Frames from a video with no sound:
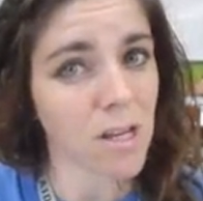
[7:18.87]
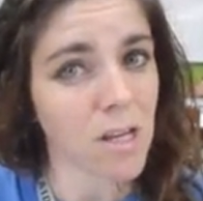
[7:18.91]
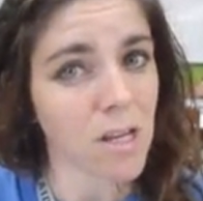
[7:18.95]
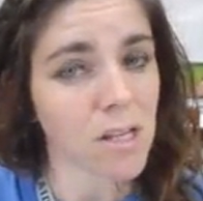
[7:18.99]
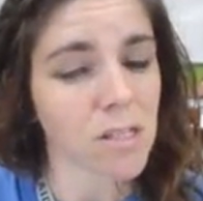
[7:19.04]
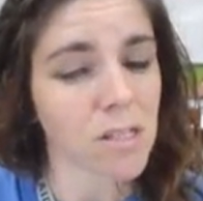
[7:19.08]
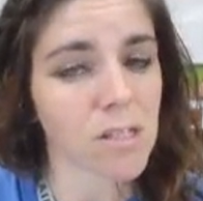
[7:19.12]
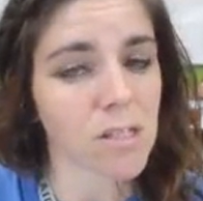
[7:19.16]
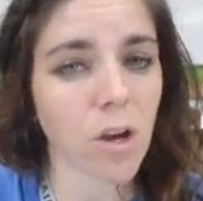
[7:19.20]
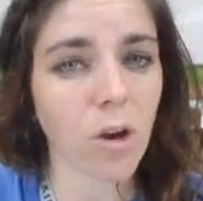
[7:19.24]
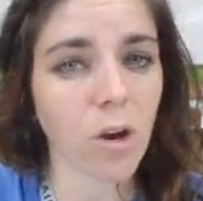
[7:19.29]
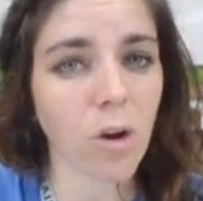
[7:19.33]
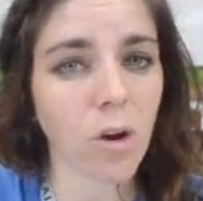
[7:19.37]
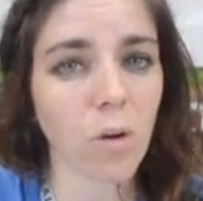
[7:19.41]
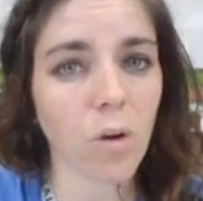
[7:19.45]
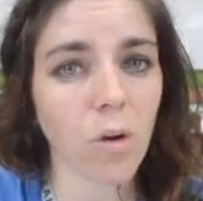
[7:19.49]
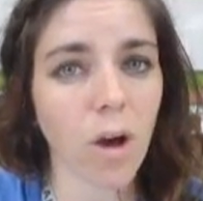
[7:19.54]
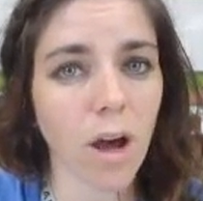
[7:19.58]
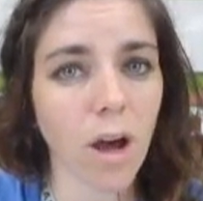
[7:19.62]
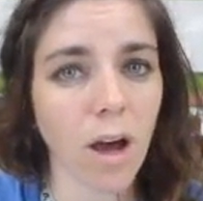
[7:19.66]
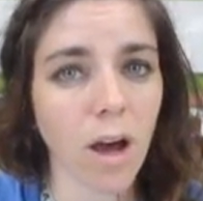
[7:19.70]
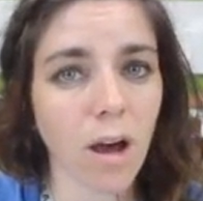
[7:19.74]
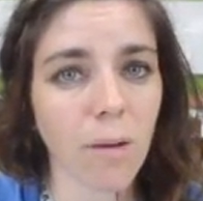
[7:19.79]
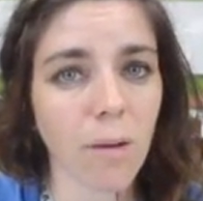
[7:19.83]
So
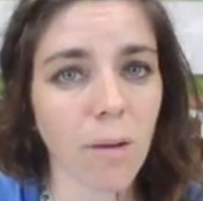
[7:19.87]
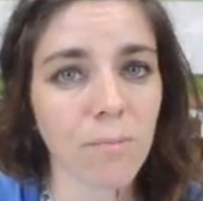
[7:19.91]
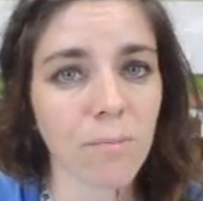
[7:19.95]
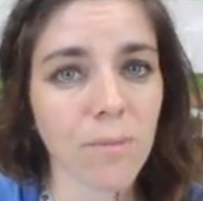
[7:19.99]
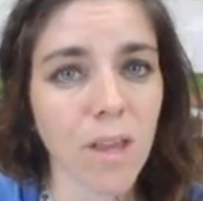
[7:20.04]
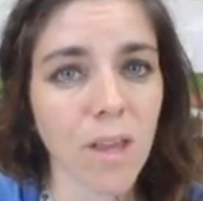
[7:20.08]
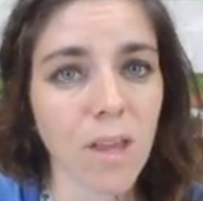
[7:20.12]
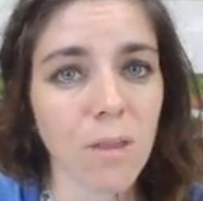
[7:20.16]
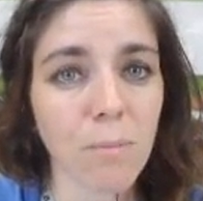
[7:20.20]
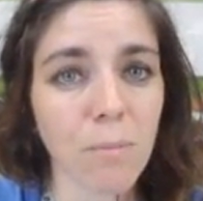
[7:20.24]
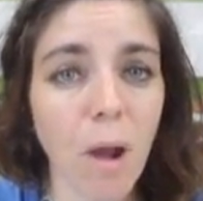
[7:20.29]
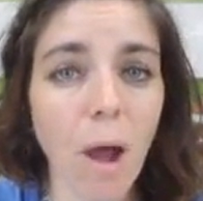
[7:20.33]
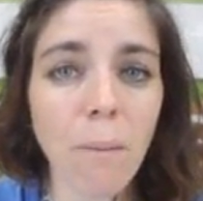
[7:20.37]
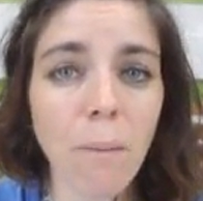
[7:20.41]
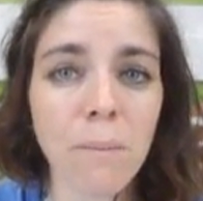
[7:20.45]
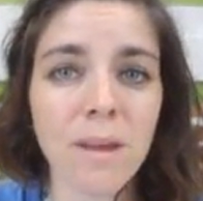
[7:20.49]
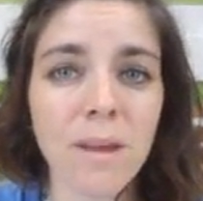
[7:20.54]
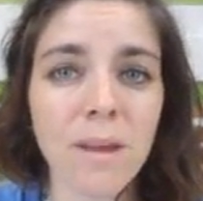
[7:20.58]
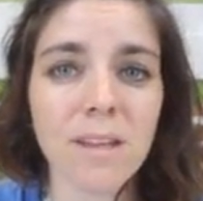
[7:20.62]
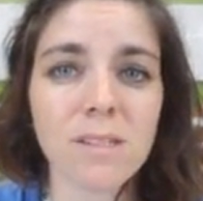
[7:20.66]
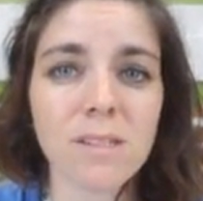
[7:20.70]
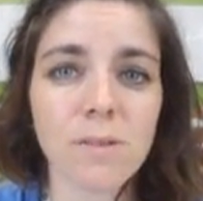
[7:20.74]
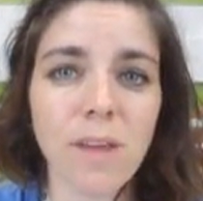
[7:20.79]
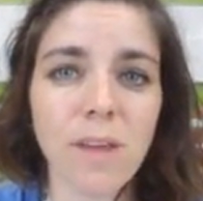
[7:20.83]
um, problem
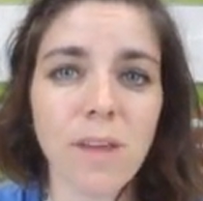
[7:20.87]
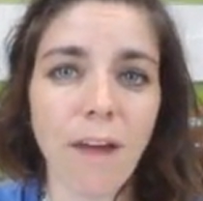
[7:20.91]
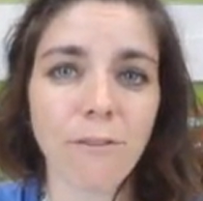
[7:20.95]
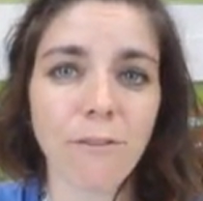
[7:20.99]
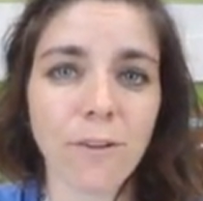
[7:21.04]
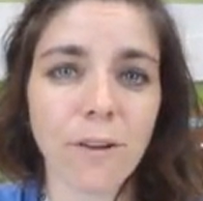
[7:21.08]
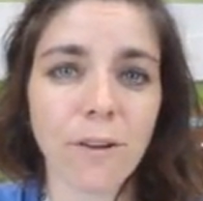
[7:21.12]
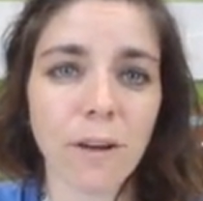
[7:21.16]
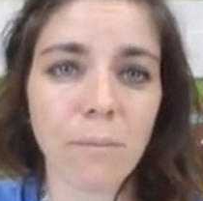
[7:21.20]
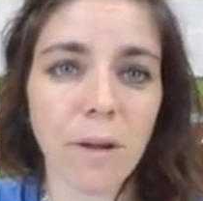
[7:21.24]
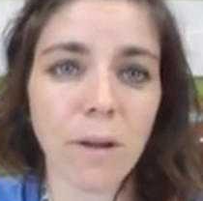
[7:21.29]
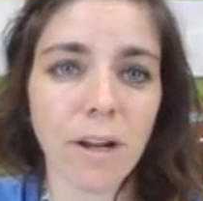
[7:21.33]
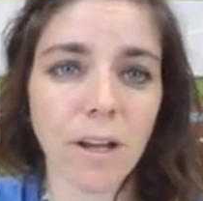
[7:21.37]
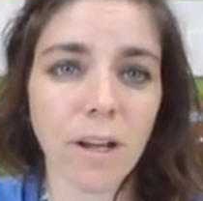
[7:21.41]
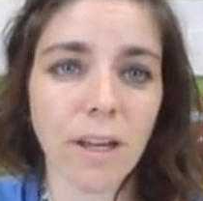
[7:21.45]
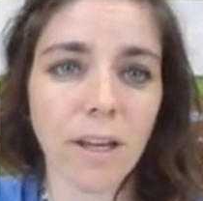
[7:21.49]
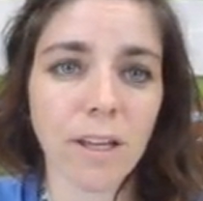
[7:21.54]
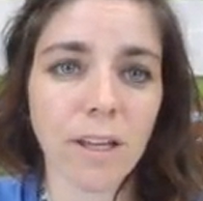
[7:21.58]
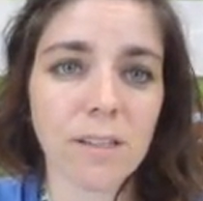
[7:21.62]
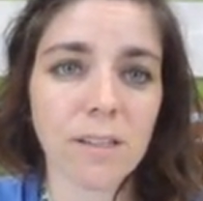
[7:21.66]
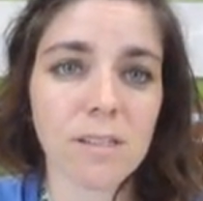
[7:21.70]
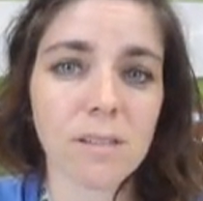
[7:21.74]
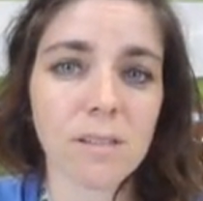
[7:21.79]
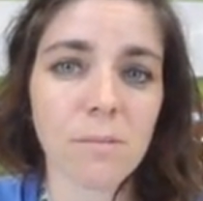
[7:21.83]
is with African
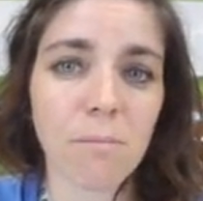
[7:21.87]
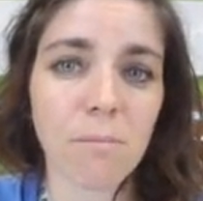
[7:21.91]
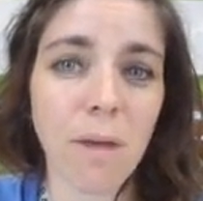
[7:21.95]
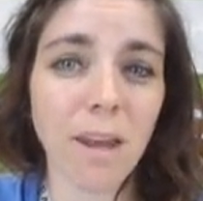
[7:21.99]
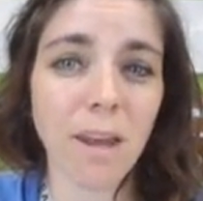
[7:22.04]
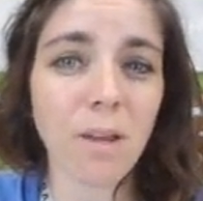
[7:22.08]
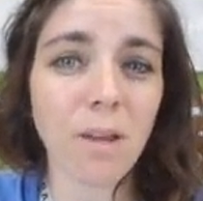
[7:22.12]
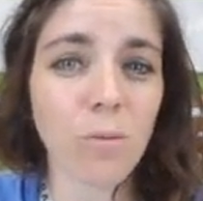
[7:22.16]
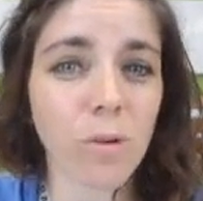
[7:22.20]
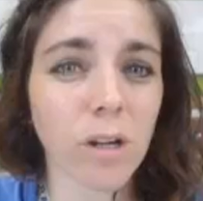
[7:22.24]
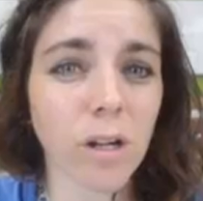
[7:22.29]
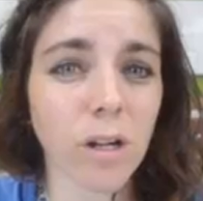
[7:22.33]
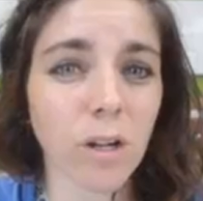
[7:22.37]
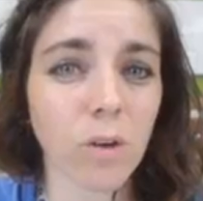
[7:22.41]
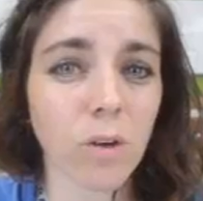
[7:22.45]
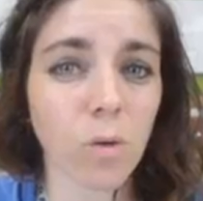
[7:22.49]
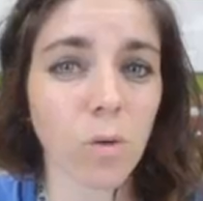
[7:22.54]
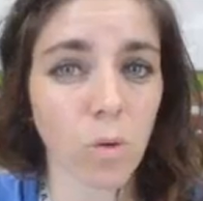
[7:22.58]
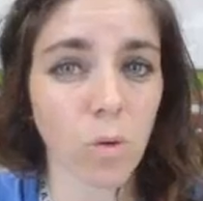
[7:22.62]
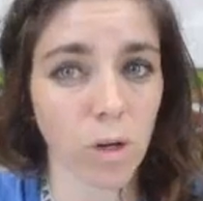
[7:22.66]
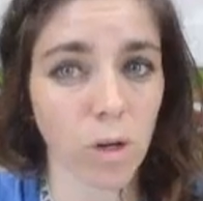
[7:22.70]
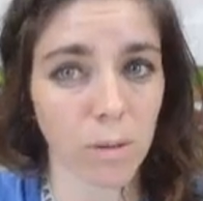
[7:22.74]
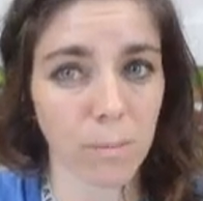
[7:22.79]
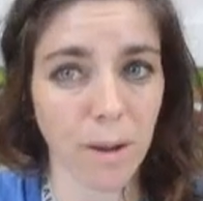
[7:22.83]
Americans, many were
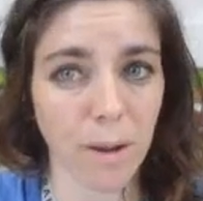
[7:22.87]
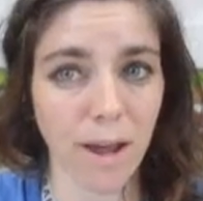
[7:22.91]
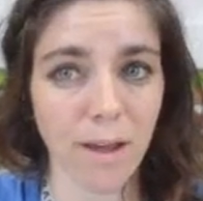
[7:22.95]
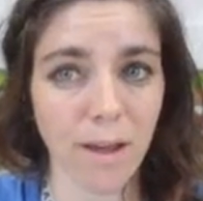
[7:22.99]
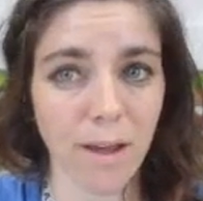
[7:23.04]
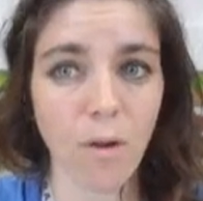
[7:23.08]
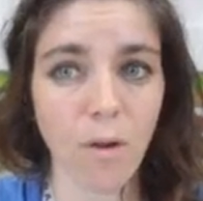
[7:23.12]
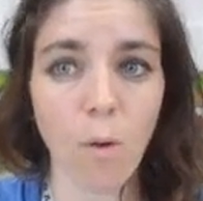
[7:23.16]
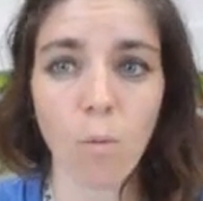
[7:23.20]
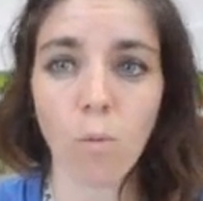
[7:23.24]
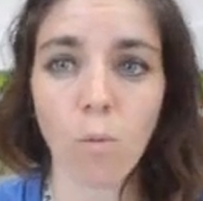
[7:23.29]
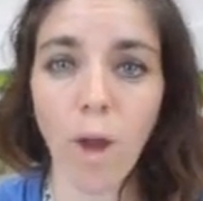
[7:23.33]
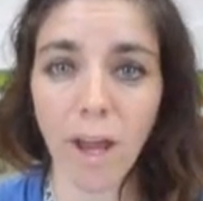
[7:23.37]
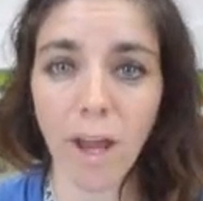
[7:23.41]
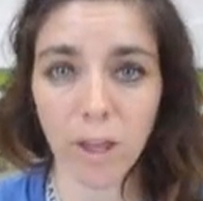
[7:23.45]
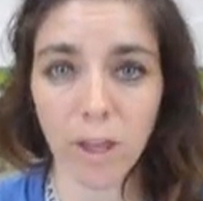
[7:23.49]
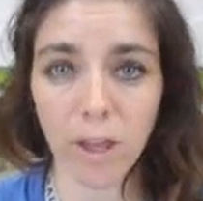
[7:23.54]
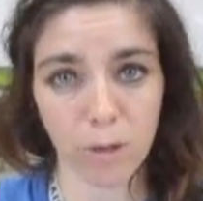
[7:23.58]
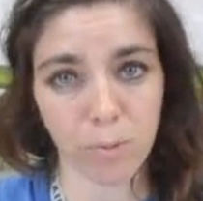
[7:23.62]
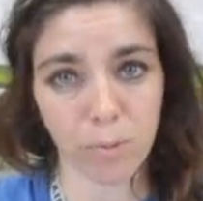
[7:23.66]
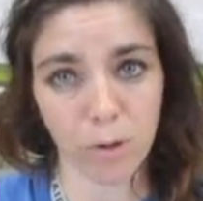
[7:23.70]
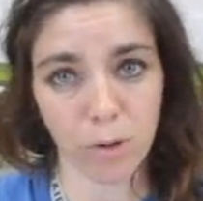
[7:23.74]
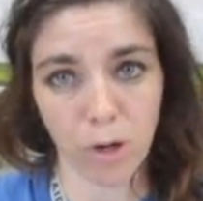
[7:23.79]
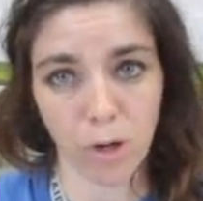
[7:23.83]
ignored by
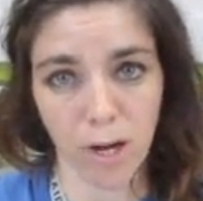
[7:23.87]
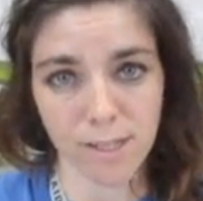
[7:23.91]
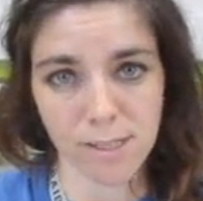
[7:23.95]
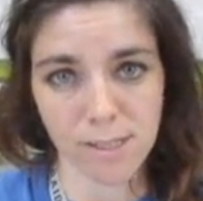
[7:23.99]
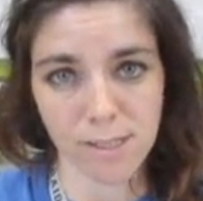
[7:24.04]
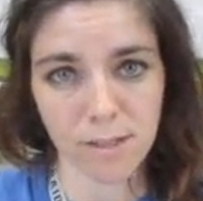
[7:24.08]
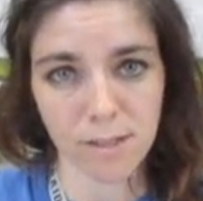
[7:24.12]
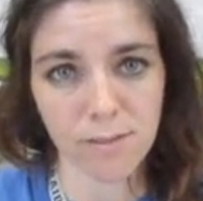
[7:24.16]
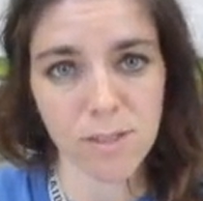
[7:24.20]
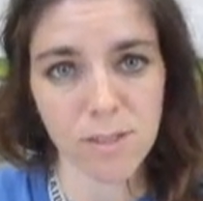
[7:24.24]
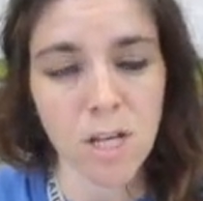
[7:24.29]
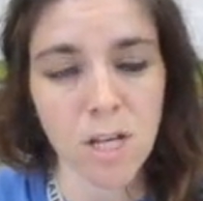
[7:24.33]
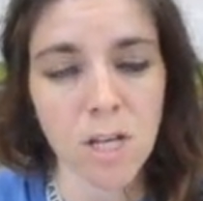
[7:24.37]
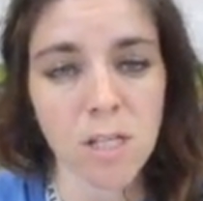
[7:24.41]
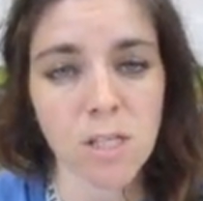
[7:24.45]
regular progressives.